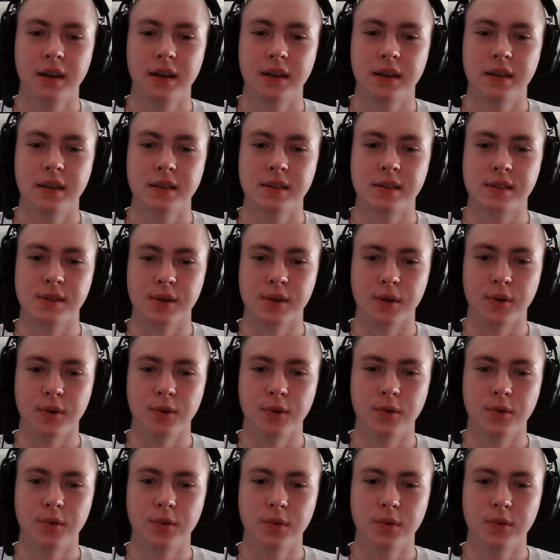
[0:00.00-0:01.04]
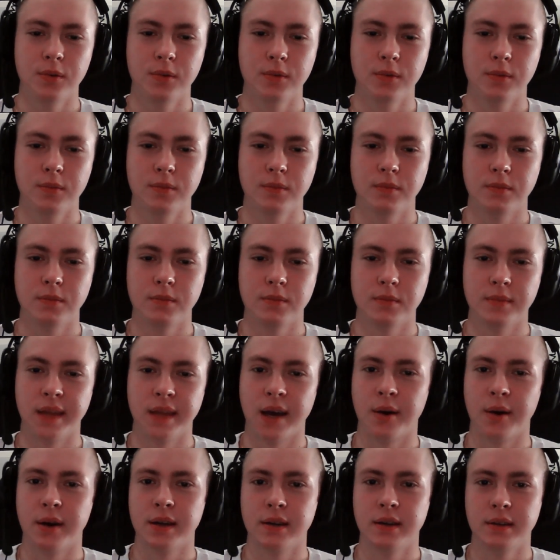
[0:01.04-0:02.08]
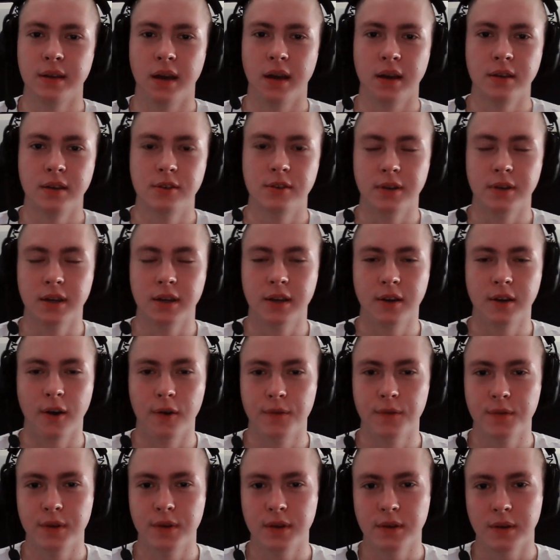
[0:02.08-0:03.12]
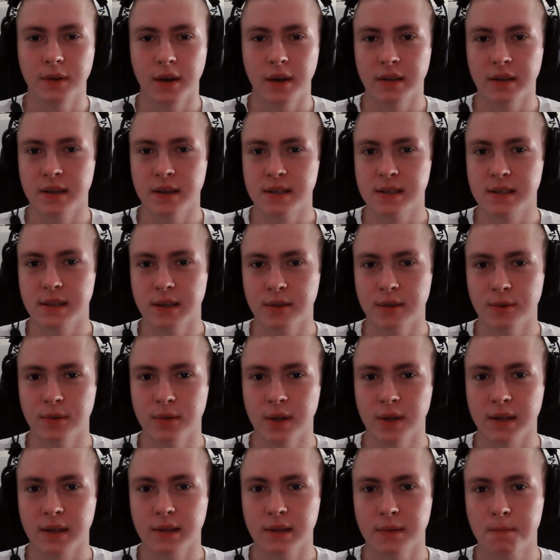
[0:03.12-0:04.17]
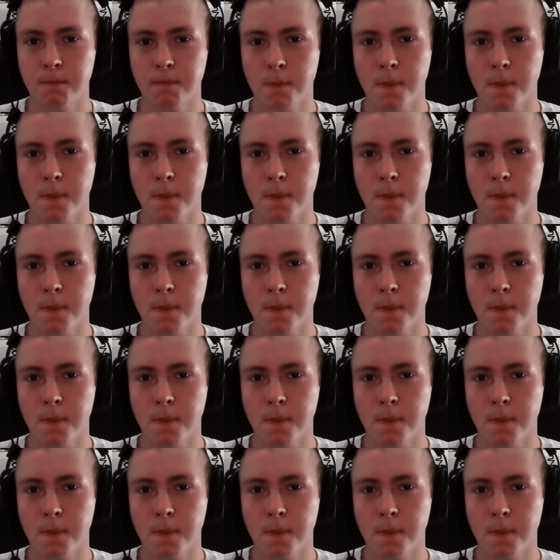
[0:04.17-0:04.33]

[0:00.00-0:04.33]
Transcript: So now I drink coffee and I stick to that.